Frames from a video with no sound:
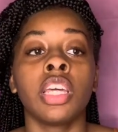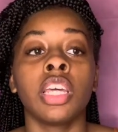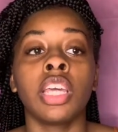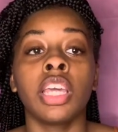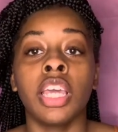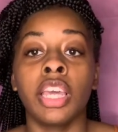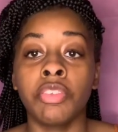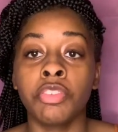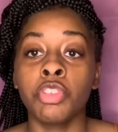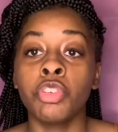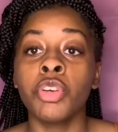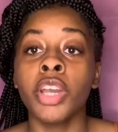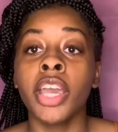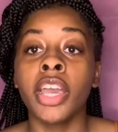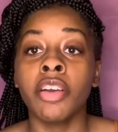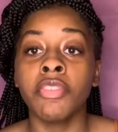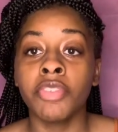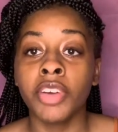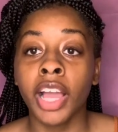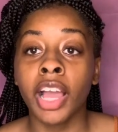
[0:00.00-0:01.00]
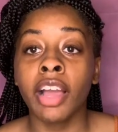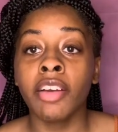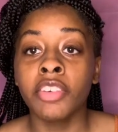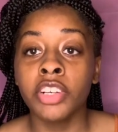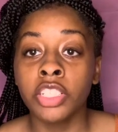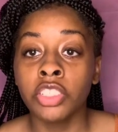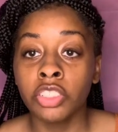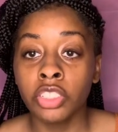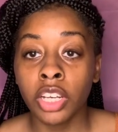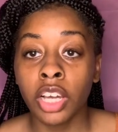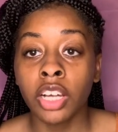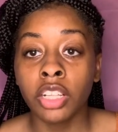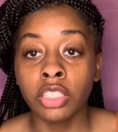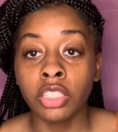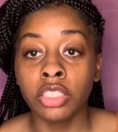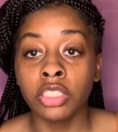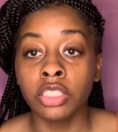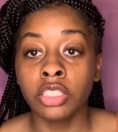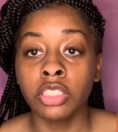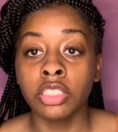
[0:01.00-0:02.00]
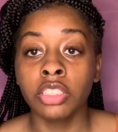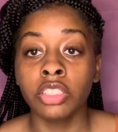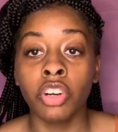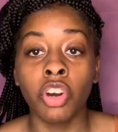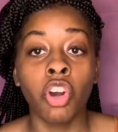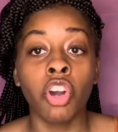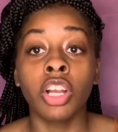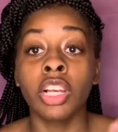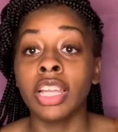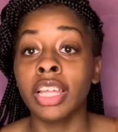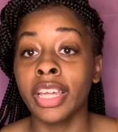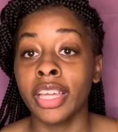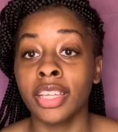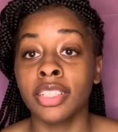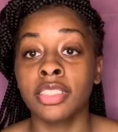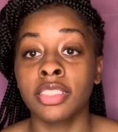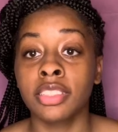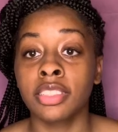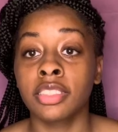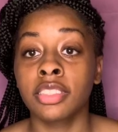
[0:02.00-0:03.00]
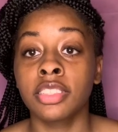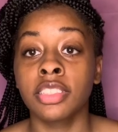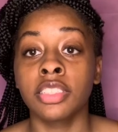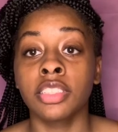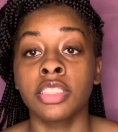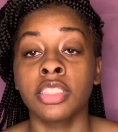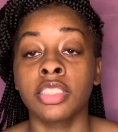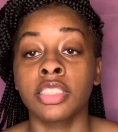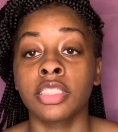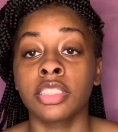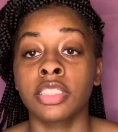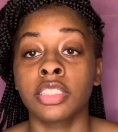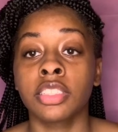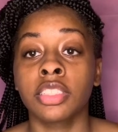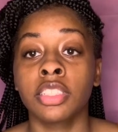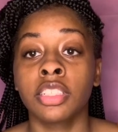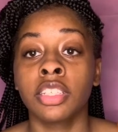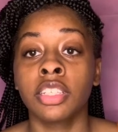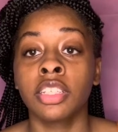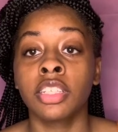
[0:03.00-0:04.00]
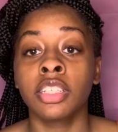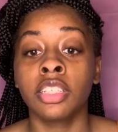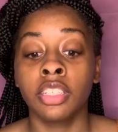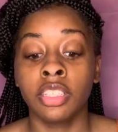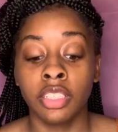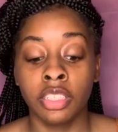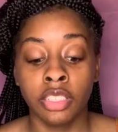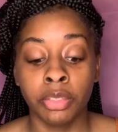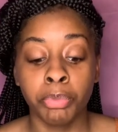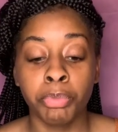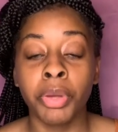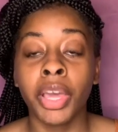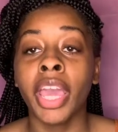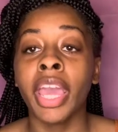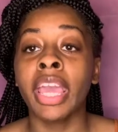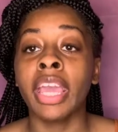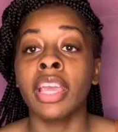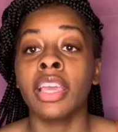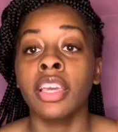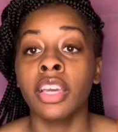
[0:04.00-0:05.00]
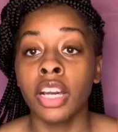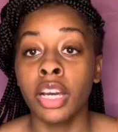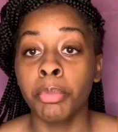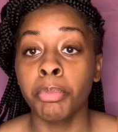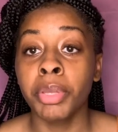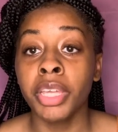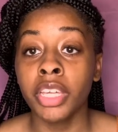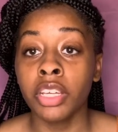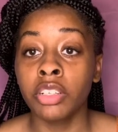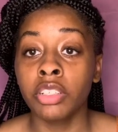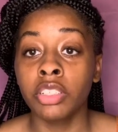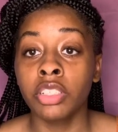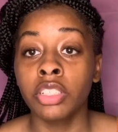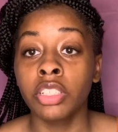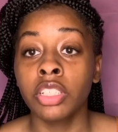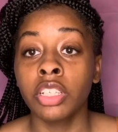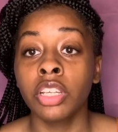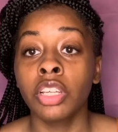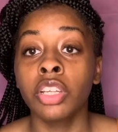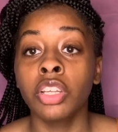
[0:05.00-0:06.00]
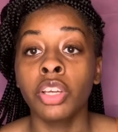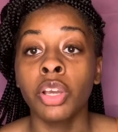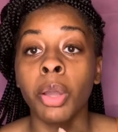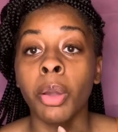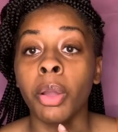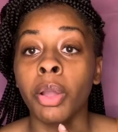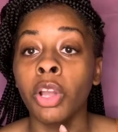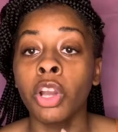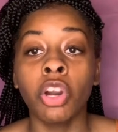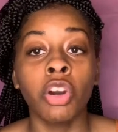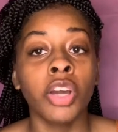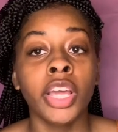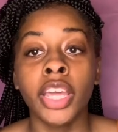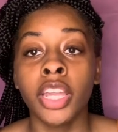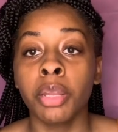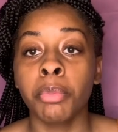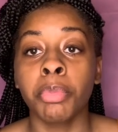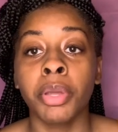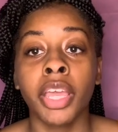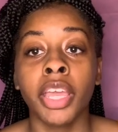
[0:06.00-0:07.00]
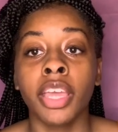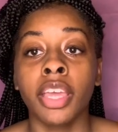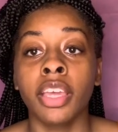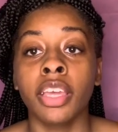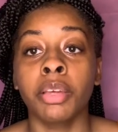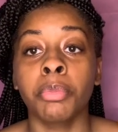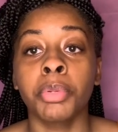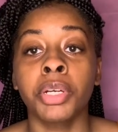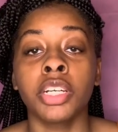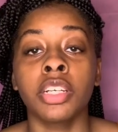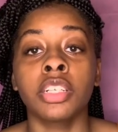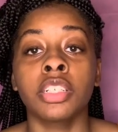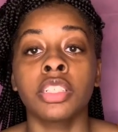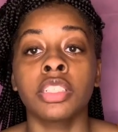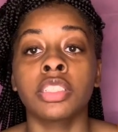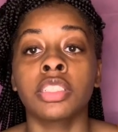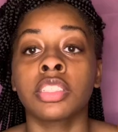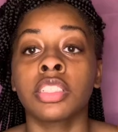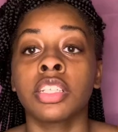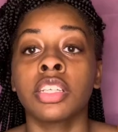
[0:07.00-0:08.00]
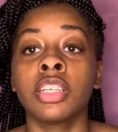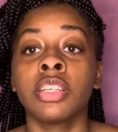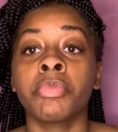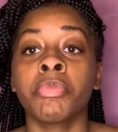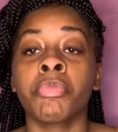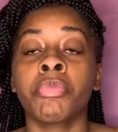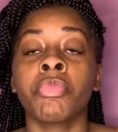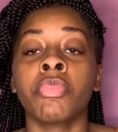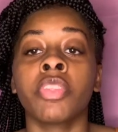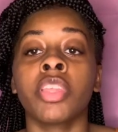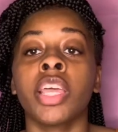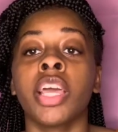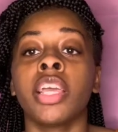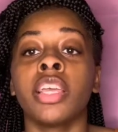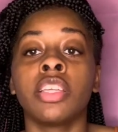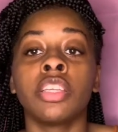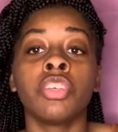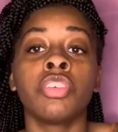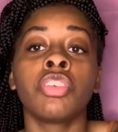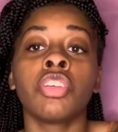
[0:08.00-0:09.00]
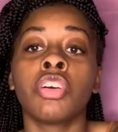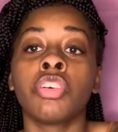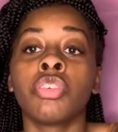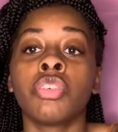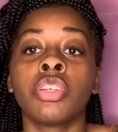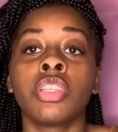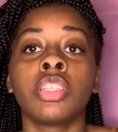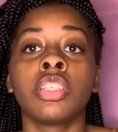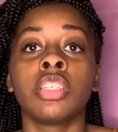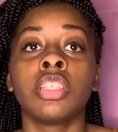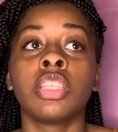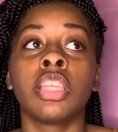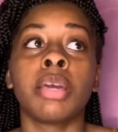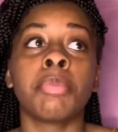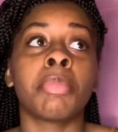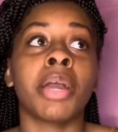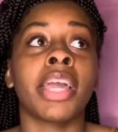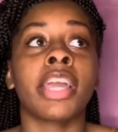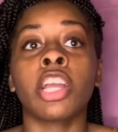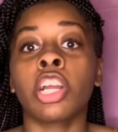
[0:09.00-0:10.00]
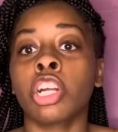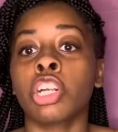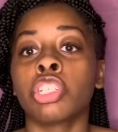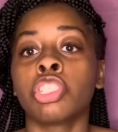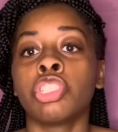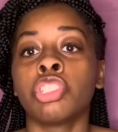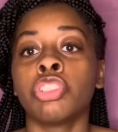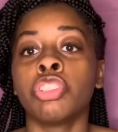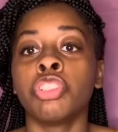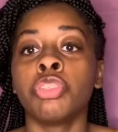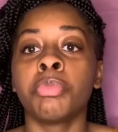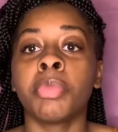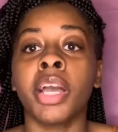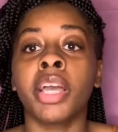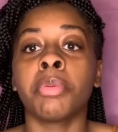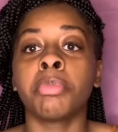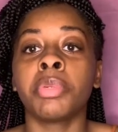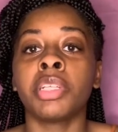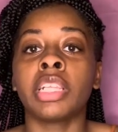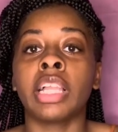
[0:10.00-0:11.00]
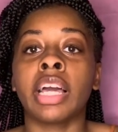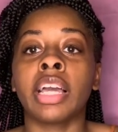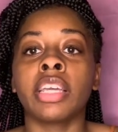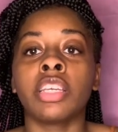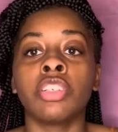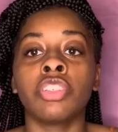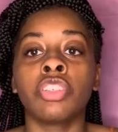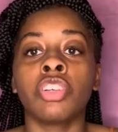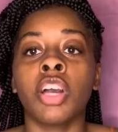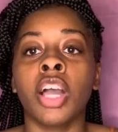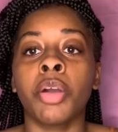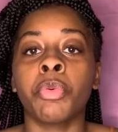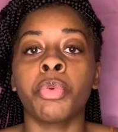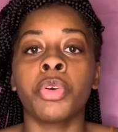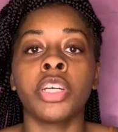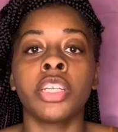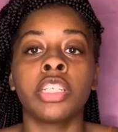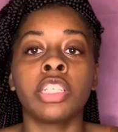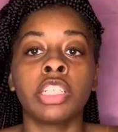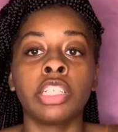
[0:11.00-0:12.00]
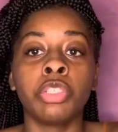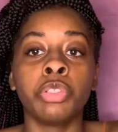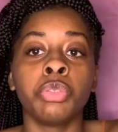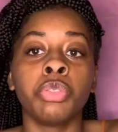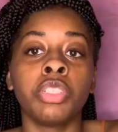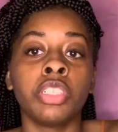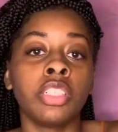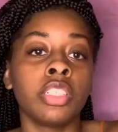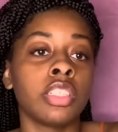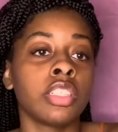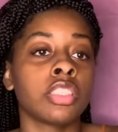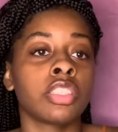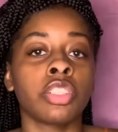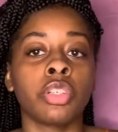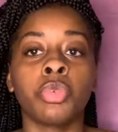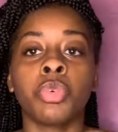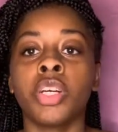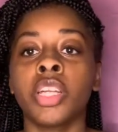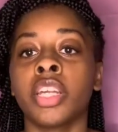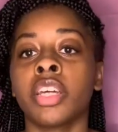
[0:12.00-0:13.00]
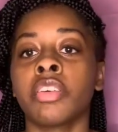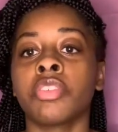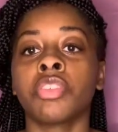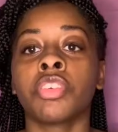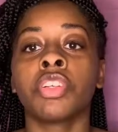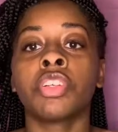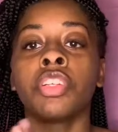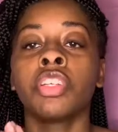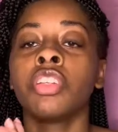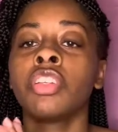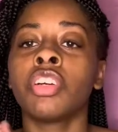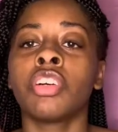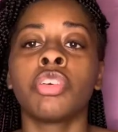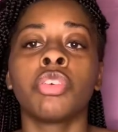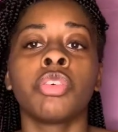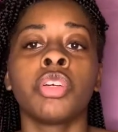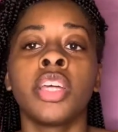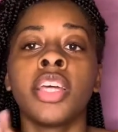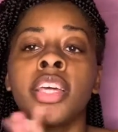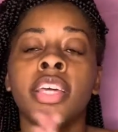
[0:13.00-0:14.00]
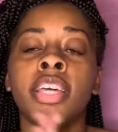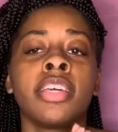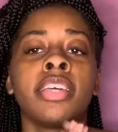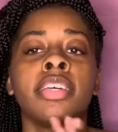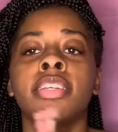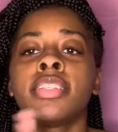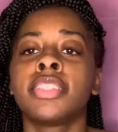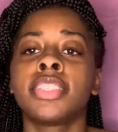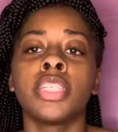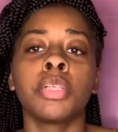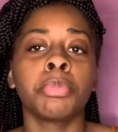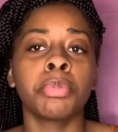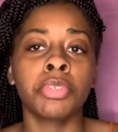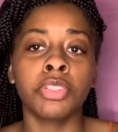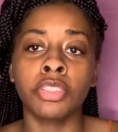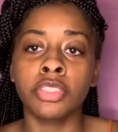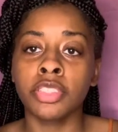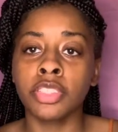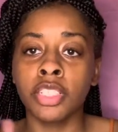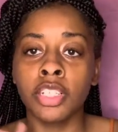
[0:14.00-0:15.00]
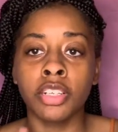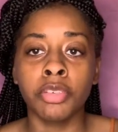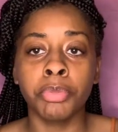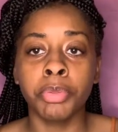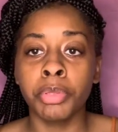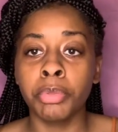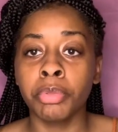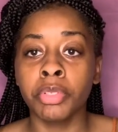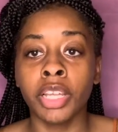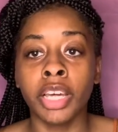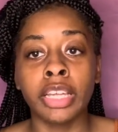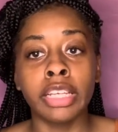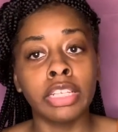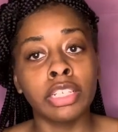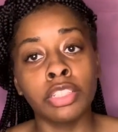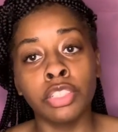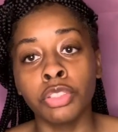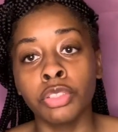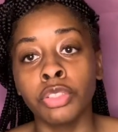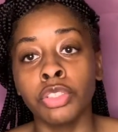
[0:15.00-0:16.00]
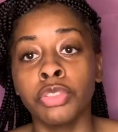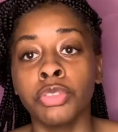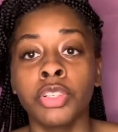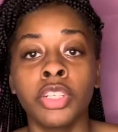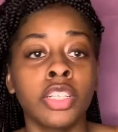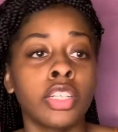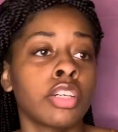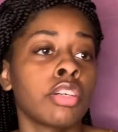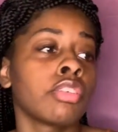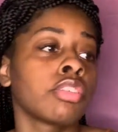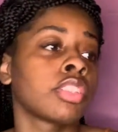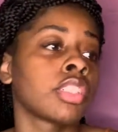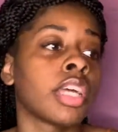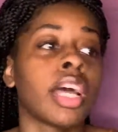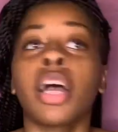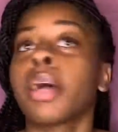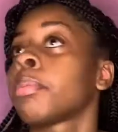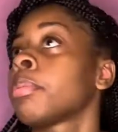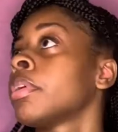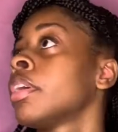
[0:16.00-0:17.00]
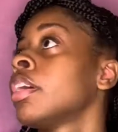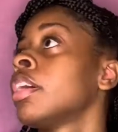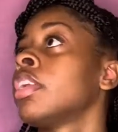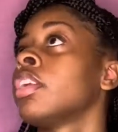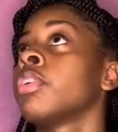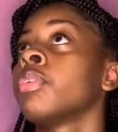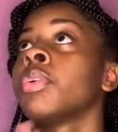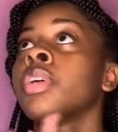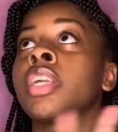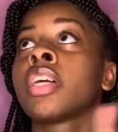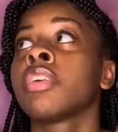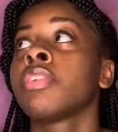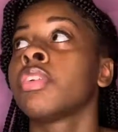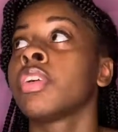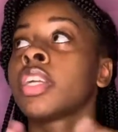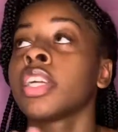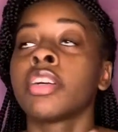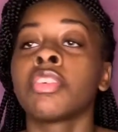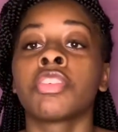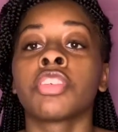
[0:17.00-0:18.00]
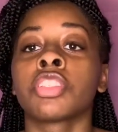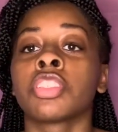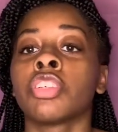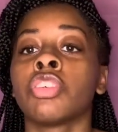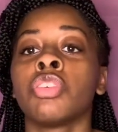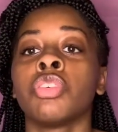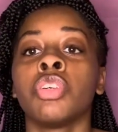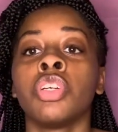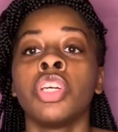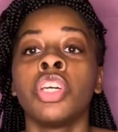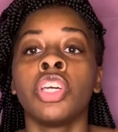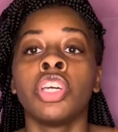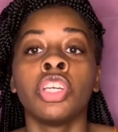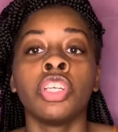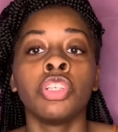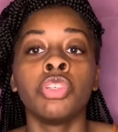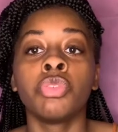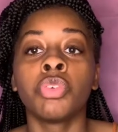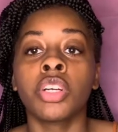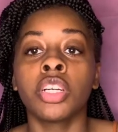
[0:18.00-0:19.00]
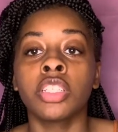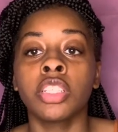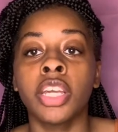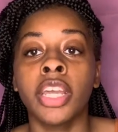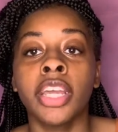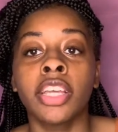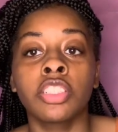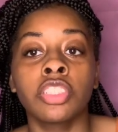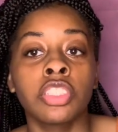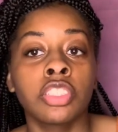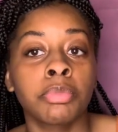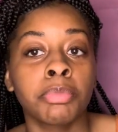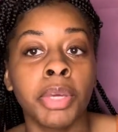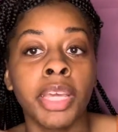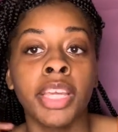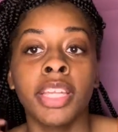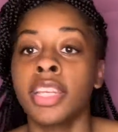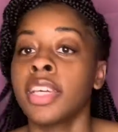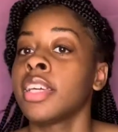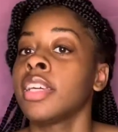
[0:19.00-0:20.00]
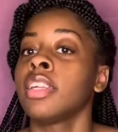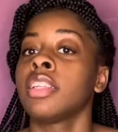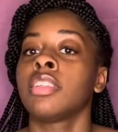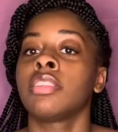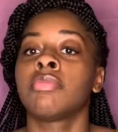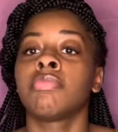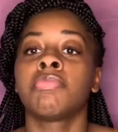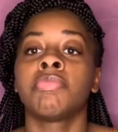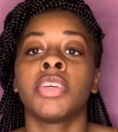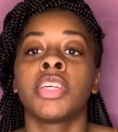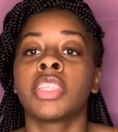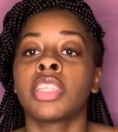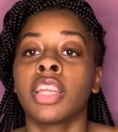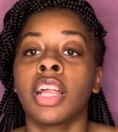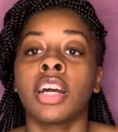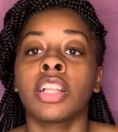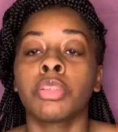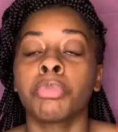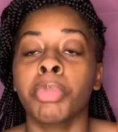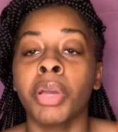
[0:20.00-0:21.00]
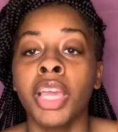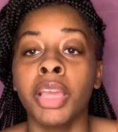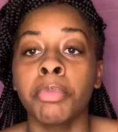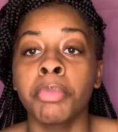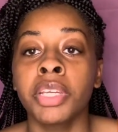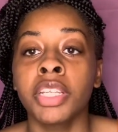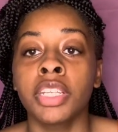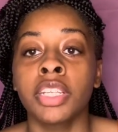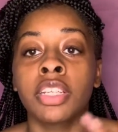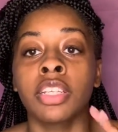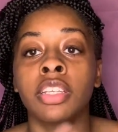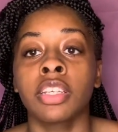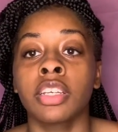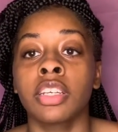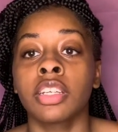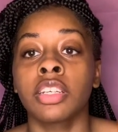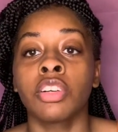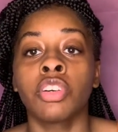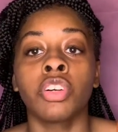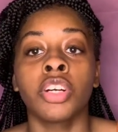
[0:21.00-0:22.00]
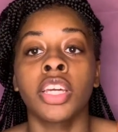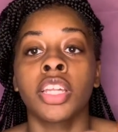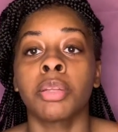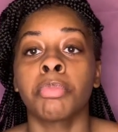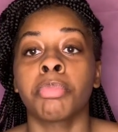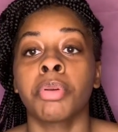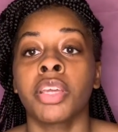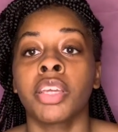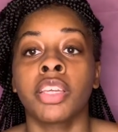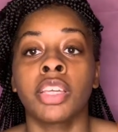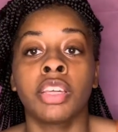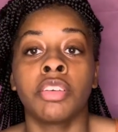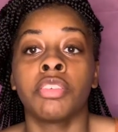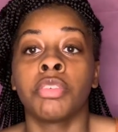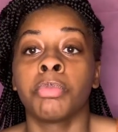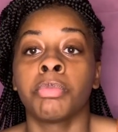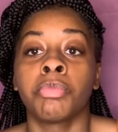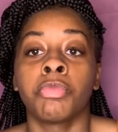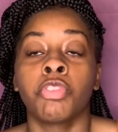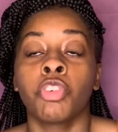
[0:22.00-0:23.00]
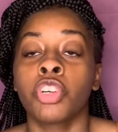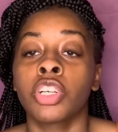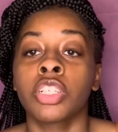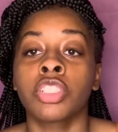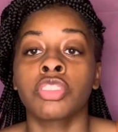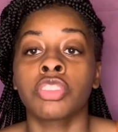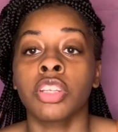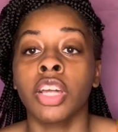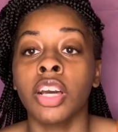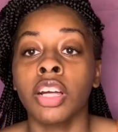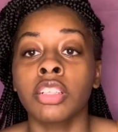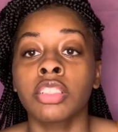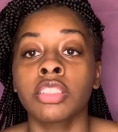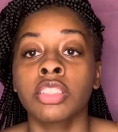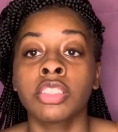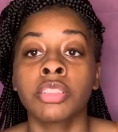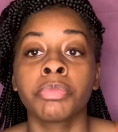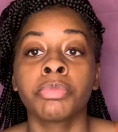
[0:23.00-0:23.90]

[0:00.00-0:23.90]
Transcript: if you have $500 or less to just pay a bill, go ahead and pay it, because you know that might hurt you. You might be like, you know, I wanted to do this or whatever, you know, typical stuff people like to do. You want to go shopping or whatever. So you rather had just made that $50 payment than to go ahead and give them $400.